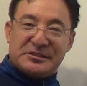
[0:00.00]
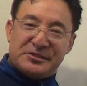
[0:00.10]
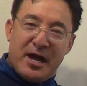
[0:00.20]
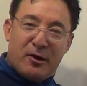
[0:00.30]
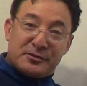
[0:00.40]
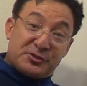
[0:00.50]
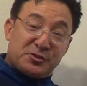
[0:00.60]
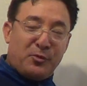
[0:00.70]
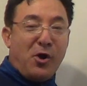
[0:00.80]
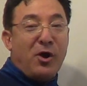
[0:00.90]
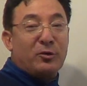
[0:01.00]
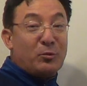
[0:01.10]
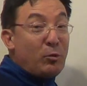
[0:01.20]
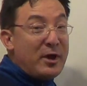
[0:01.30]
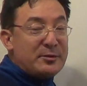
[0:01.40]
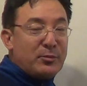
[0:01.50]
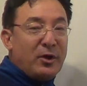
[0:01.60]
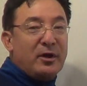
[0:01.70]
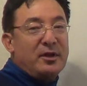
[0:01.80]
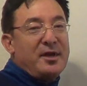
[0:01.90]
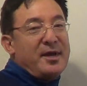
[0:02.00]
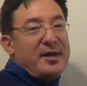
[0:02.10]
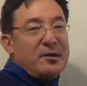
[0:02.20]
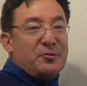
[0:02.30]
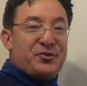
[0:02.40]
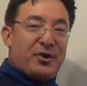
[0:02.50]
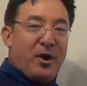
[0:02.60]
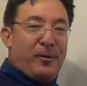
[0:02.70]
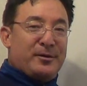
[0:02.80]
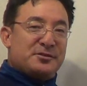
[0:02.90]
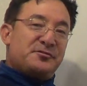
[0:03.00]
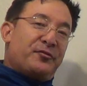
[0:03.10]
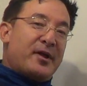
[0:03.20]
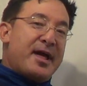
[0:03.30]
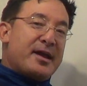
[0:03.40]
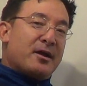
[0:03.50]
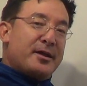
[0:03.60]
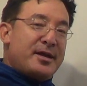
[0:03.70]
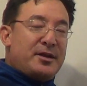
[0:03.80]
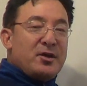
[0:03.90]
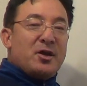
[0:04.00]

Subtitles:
now a small white ball with an orange flag on it,